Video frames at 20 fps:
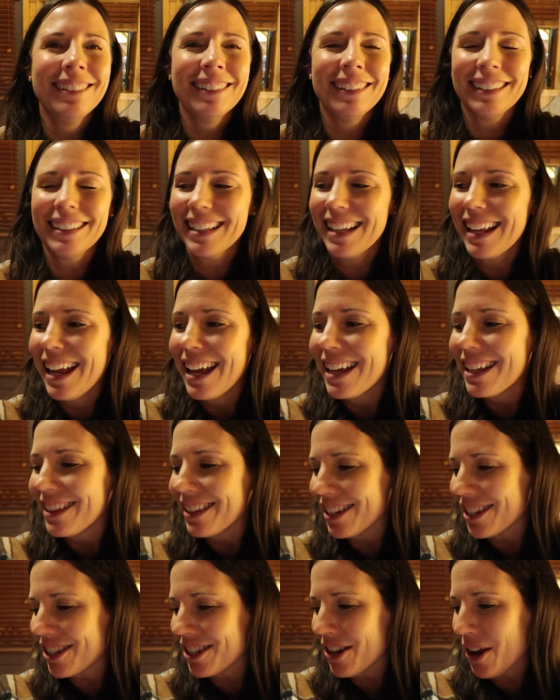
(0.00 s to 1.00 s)

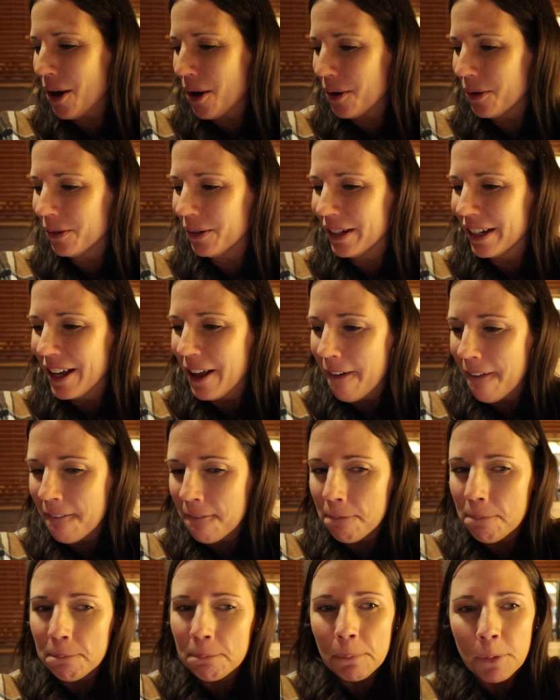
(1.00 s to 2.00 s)
the snow? Try, uh
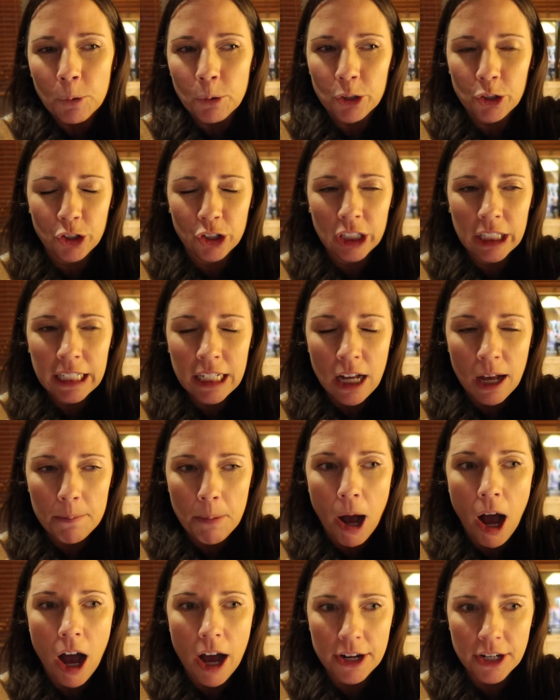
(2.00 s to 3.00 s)
we're grilling up
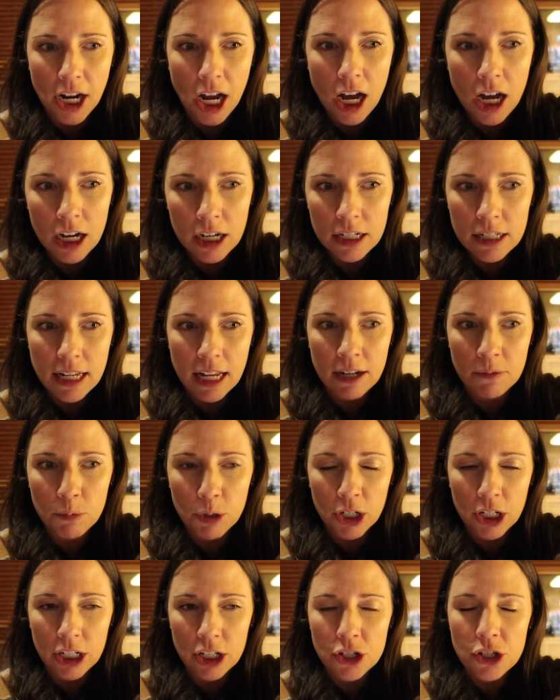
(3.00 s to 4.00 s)
hot dogs and
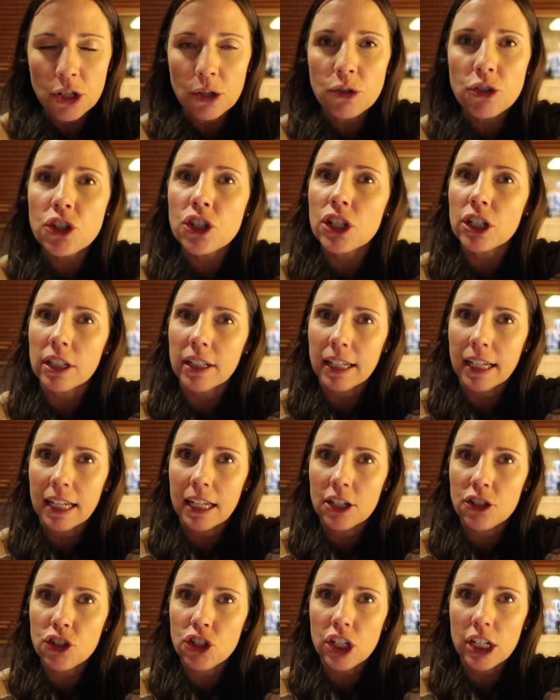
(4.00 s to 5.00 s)
we're gonna do
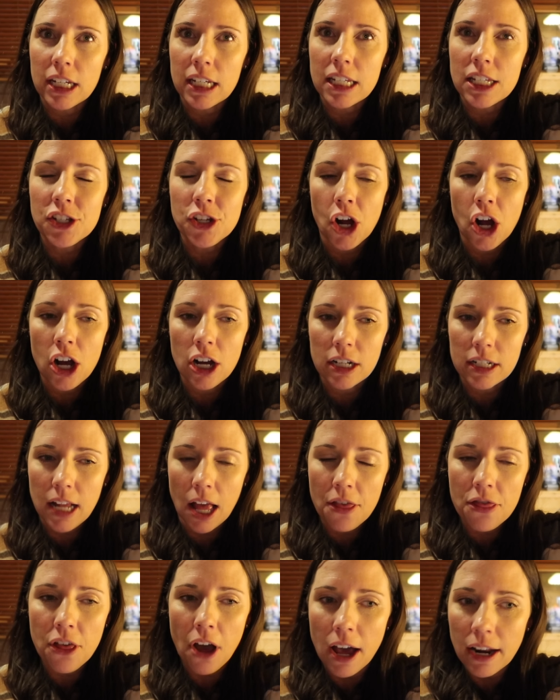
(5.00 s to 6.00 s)
chili cheese dogs.
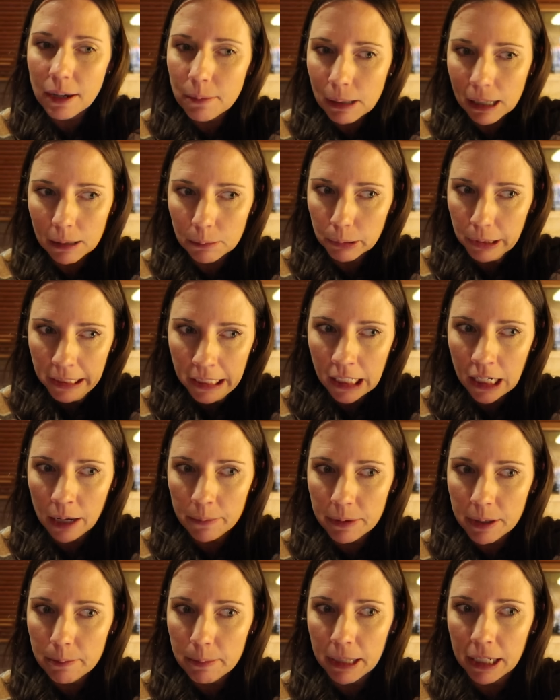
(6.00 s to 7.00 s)
I thought about bringing
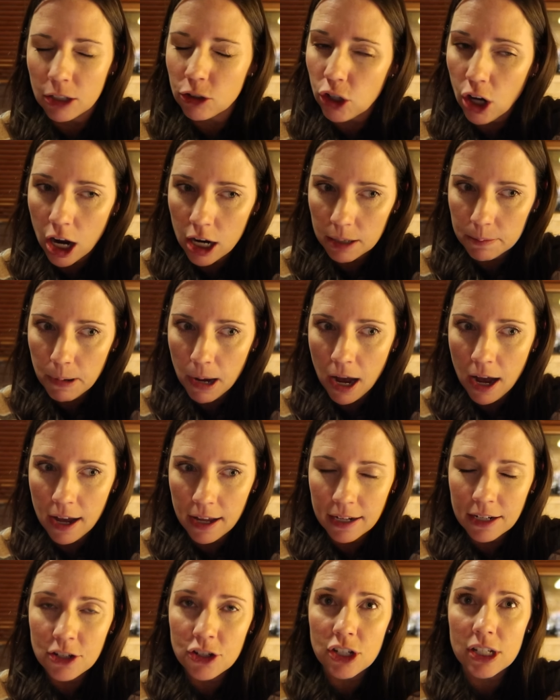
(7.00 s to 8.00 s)
up the big crock
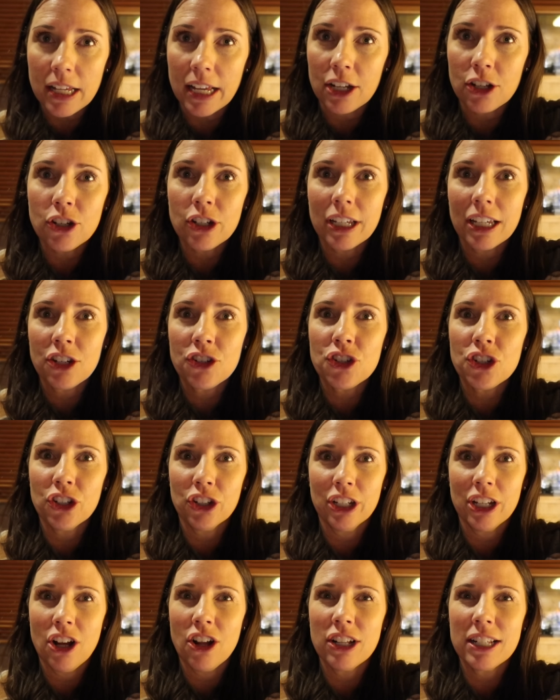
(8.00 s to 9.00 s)
pot and just like cooking
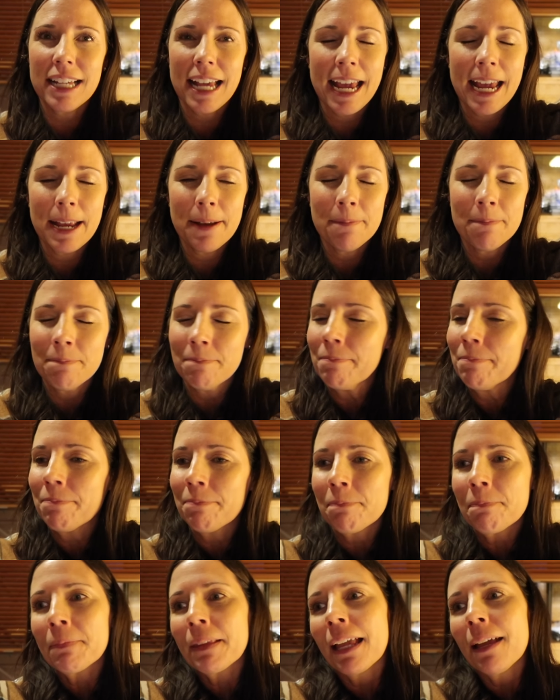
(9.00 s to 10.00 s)
chili all day,
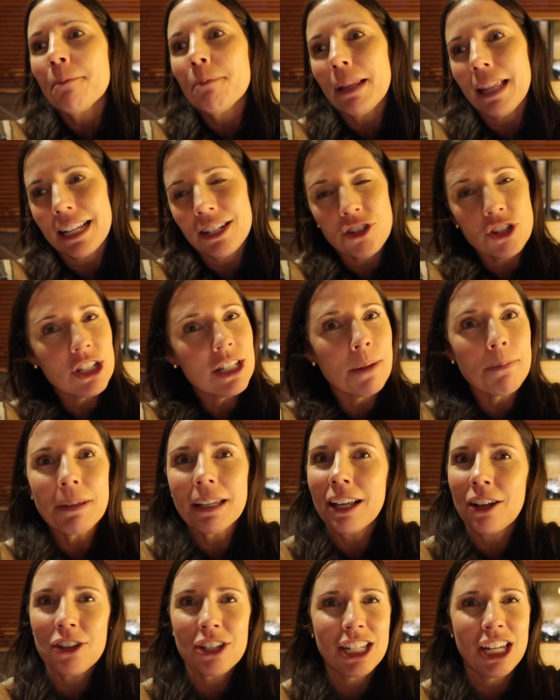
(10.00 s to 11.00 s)
but that's just
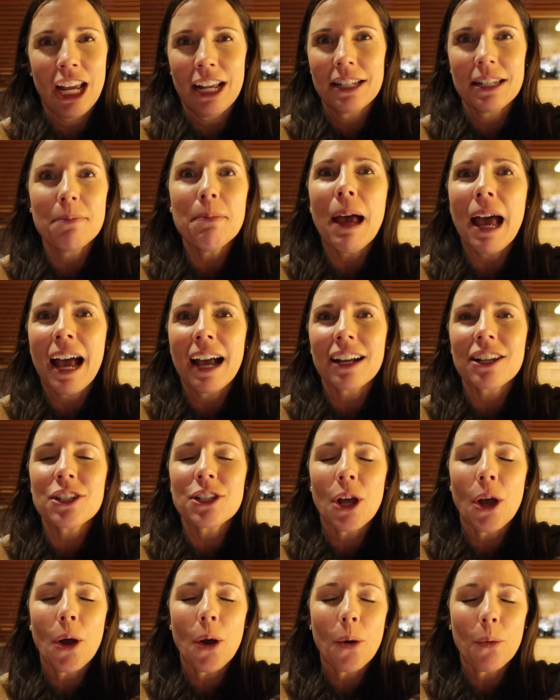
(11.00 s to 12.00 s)
something else you have to pack.
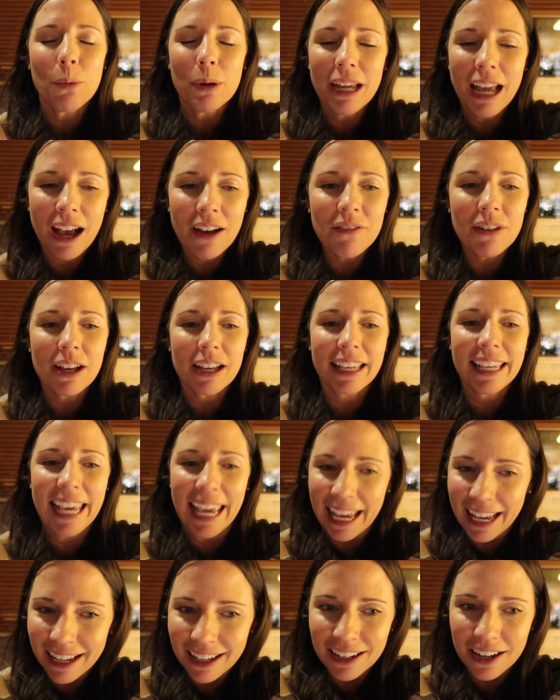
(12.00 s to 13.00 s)
So we have a
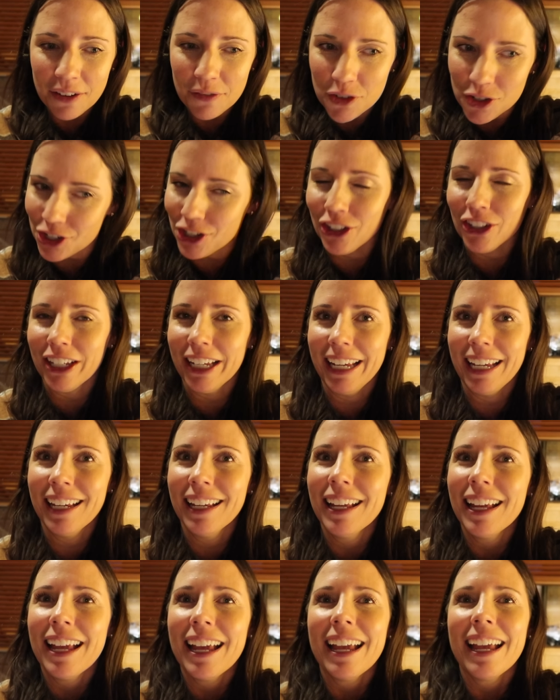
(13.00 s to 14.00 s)
can of chili.
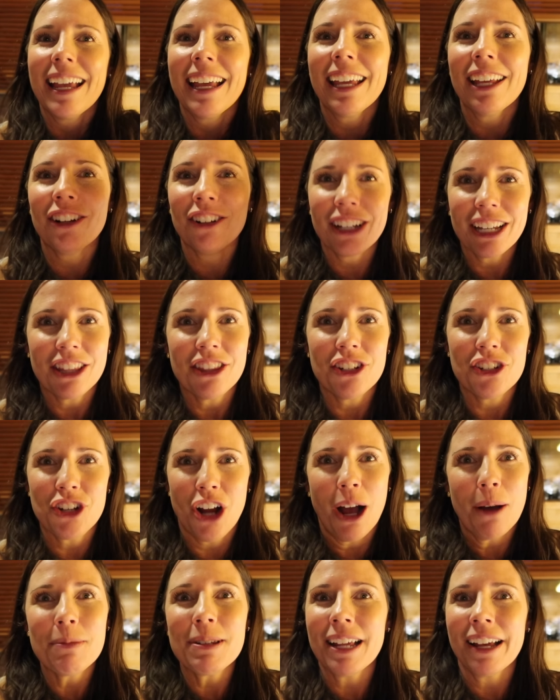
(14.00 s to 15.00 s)
It'll get the
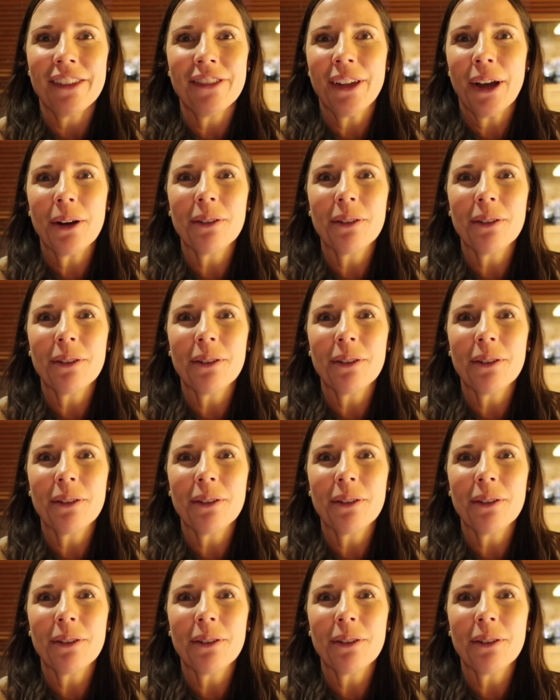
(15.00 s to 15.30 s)
job done